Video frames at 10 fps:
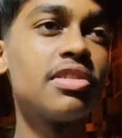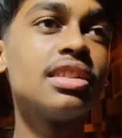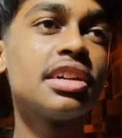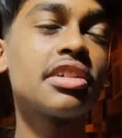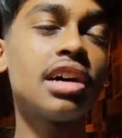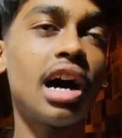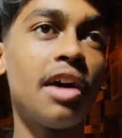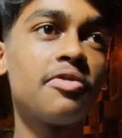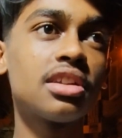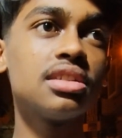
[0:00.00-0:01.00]
Even like
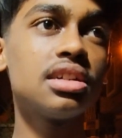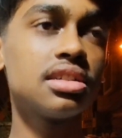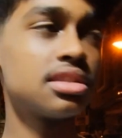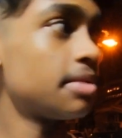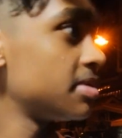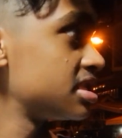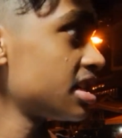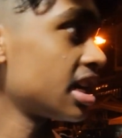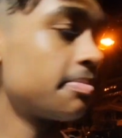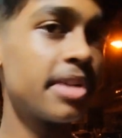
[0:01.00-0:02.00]
after the
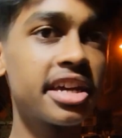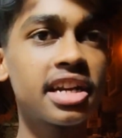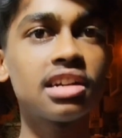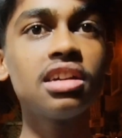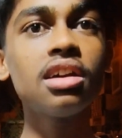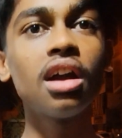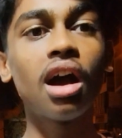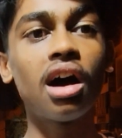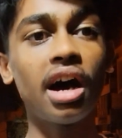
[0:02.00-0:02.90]
pizza came directly,